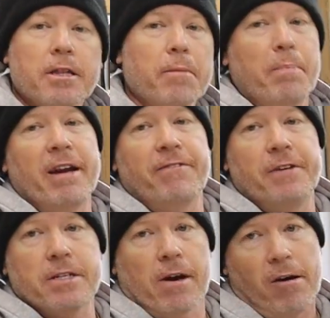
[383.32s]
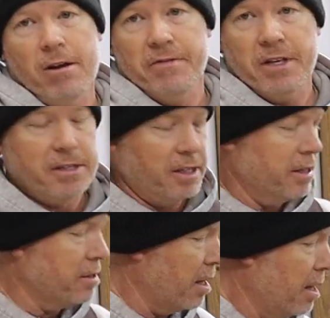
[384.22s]
the benefit to all of this
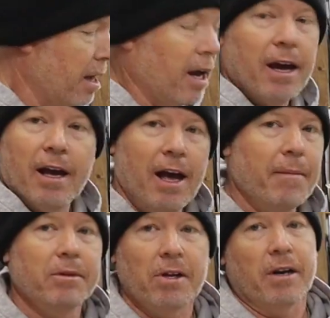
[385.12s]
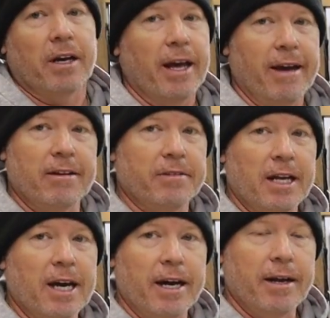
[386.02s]
is I'm learning a hell of a
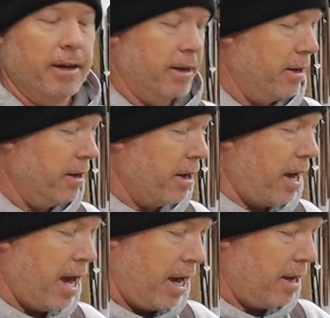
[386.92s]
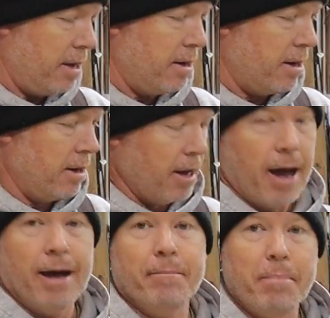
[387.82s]
lot. And
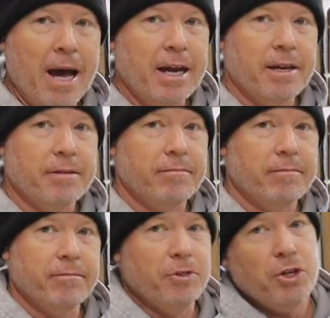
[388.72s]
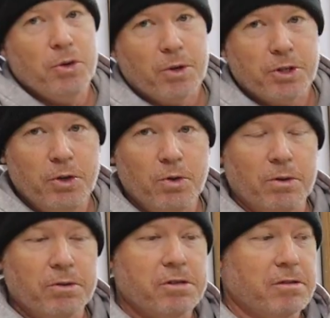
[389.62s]
I'm buying newer
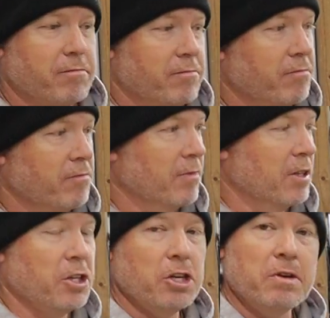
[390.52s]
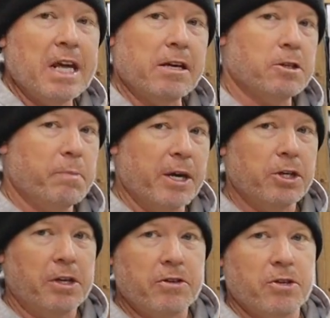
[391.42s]
tools, unique
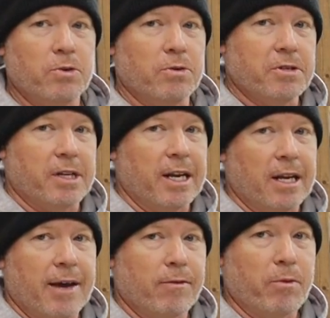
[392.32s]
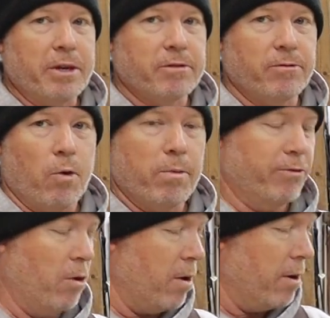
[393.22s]
specialty tools that I didn't have a reason for
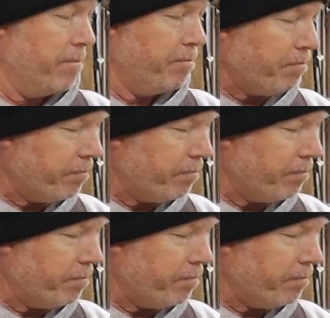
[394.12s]
before.